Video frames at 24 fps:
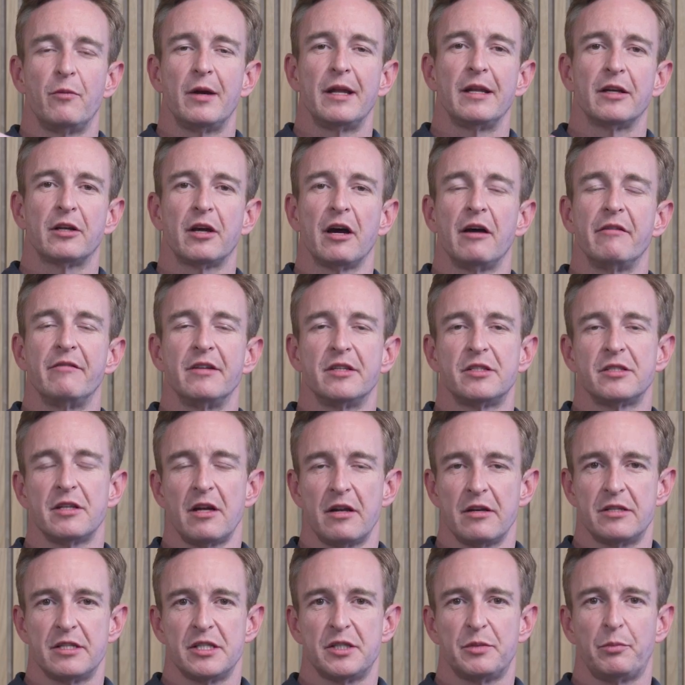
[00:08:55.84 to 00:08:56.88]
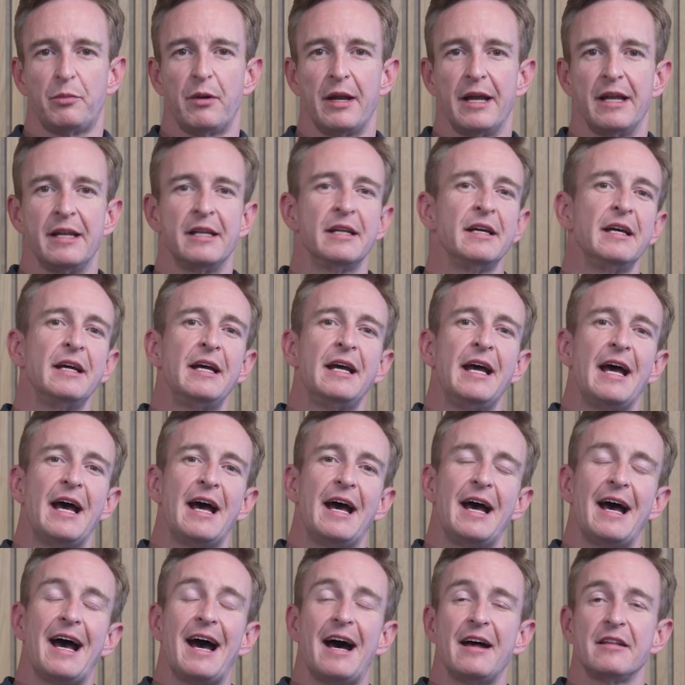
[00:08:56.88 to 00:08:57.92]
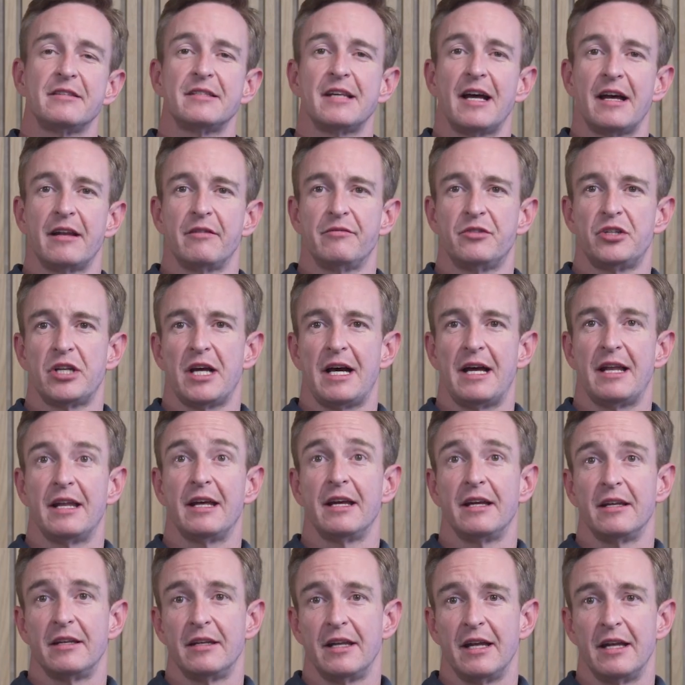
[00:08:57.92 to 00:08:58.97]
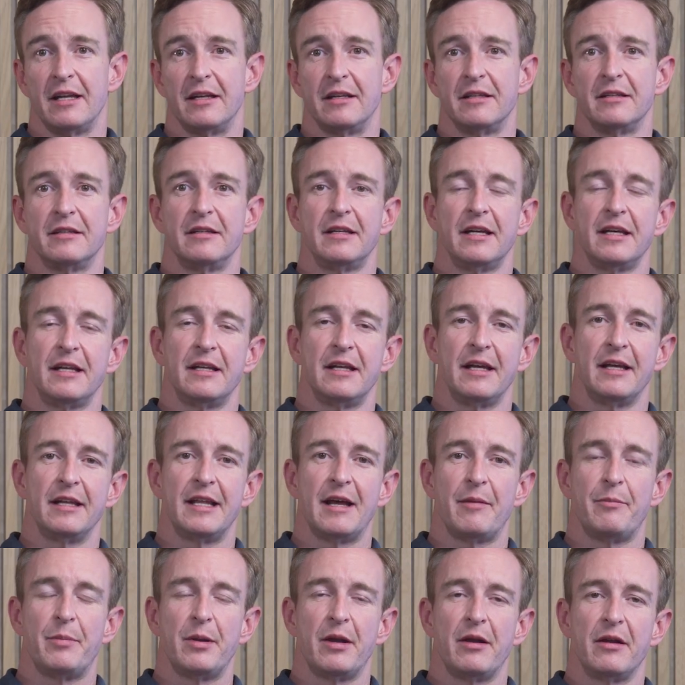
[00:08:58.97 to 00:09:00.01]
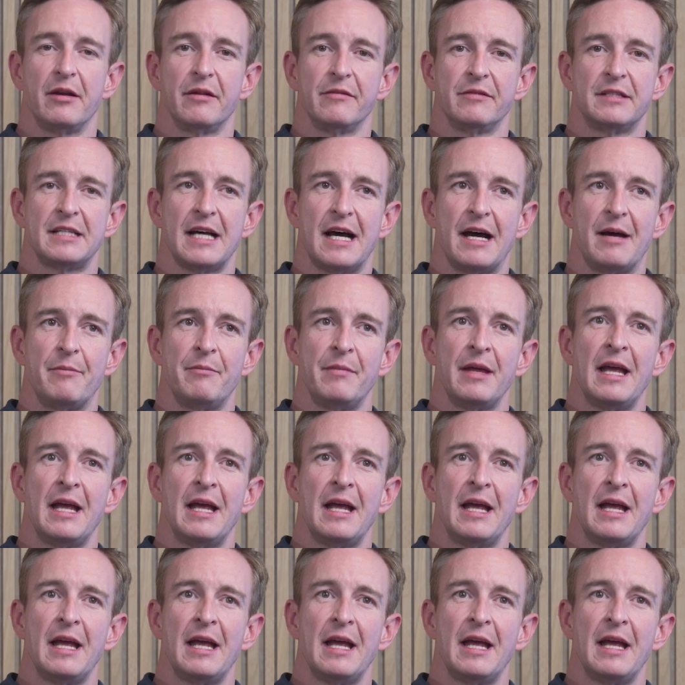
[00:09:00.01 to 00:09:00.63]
COVID started to spread outside of China in that period of time.